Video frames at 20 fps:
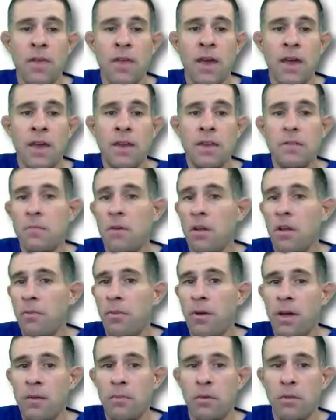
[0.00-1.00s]
I need to
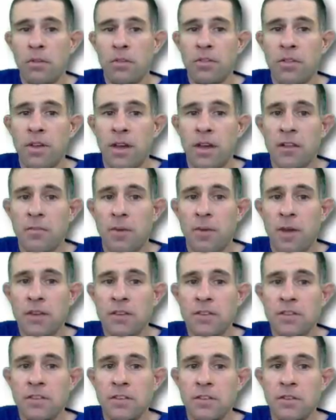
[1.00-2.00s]
multiply both sides by
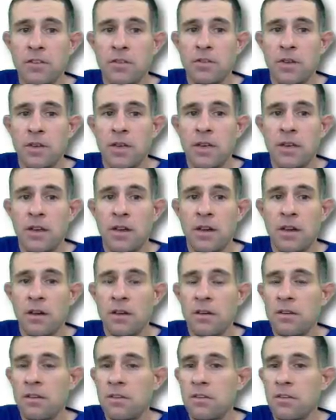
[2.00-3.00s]
2. I need to
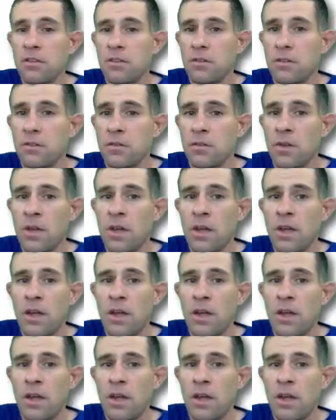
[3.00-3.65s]
undo